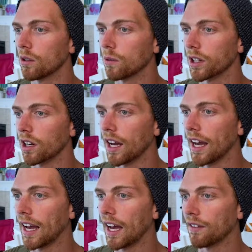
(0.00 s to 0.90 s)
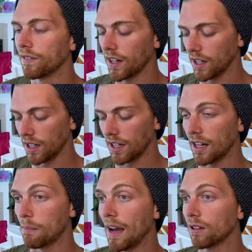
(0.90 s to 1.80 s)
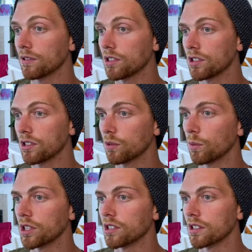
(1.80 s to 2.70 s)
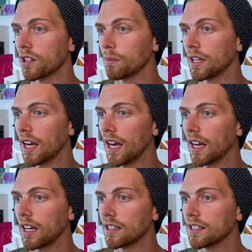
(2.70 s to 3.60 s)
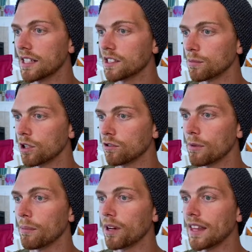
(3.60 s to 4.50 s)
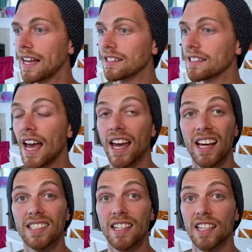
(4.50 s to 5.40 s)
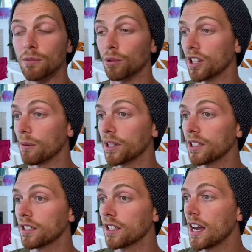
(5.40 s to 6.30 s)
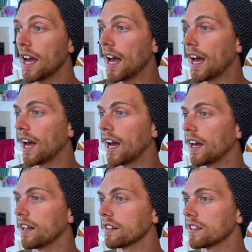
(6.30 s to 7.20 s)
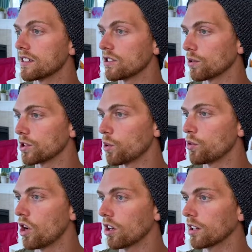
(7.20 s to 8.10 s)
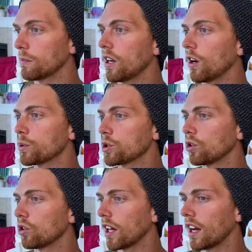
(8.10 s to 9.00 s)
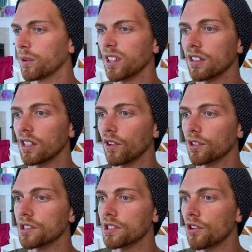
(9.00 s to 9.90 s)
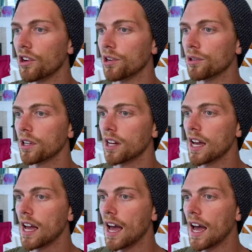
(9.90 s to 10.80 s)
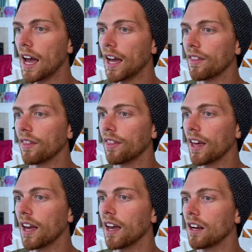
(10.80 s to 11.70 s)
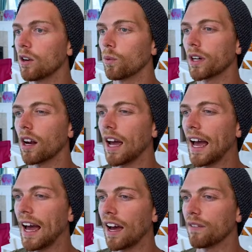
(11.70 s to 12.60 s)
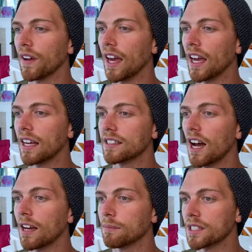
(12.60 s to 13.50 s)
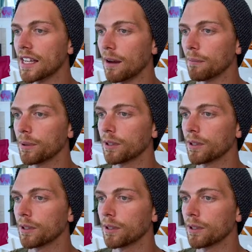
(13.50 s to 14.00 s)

We're gonna have an amount, which is gonna be a decimal. Remember, that's an NS decimal number. And this is also not gonna be optional and we can default to zero. And then we're gonna have a timestamp.